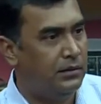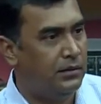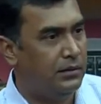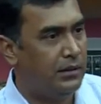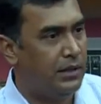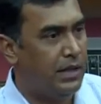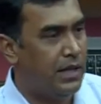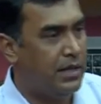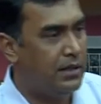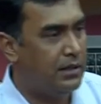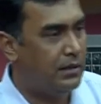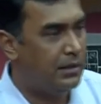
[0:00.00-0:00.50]

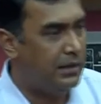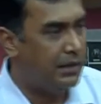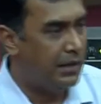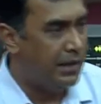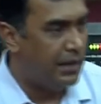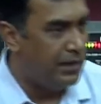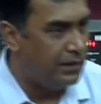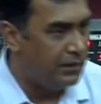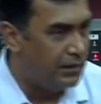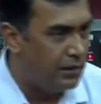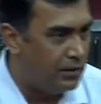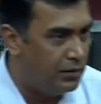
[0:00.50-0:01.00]
can
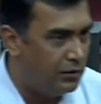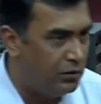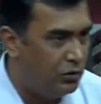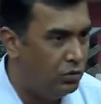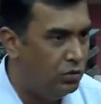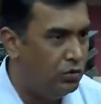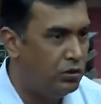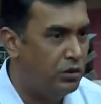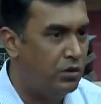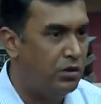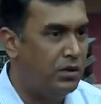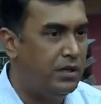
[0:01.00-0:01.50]
cater to
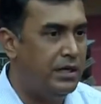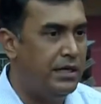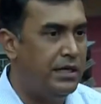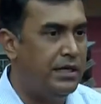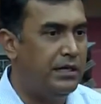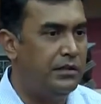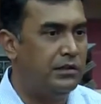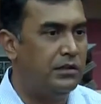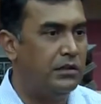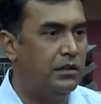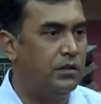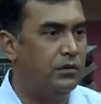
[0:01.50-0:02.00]
your
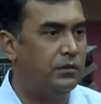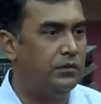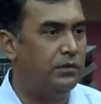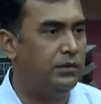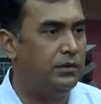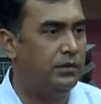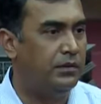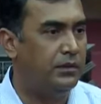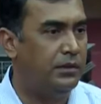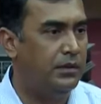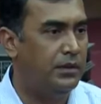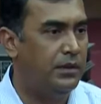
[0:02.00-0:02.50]
needs of
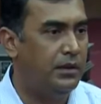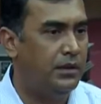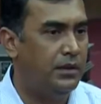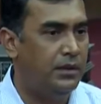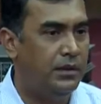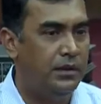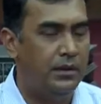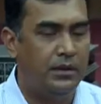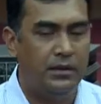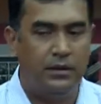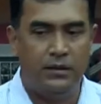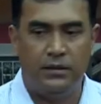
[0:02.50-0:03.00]

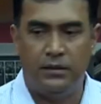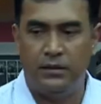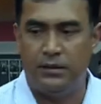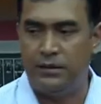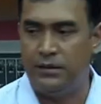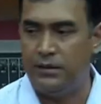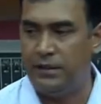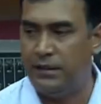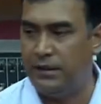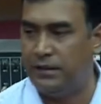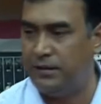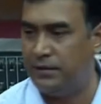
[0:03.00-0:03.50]

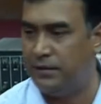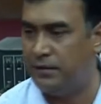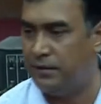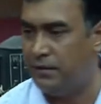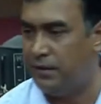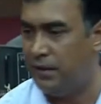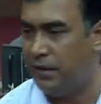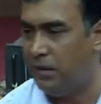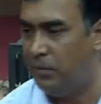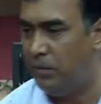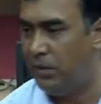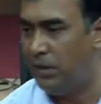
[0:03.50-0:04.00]
6
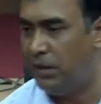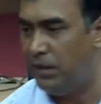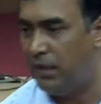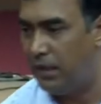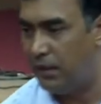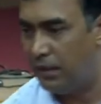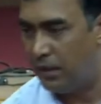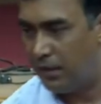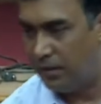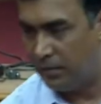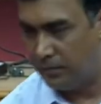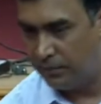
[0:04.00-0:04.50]
TB
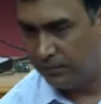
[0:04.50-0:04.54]
data,